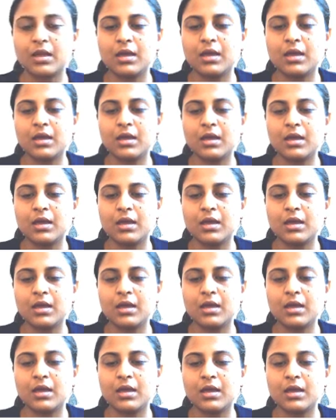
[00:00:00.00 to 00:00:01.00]
Next,
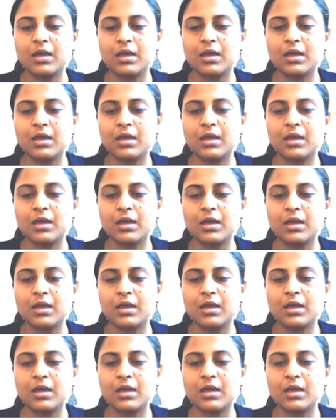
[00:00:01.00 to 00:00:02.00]
we will
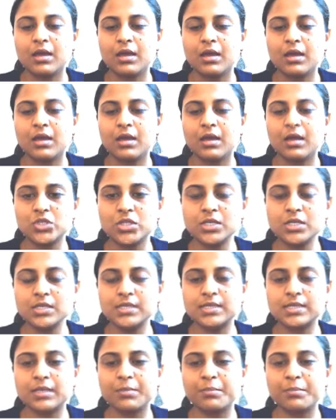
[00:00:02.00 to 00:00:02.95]
cover the features,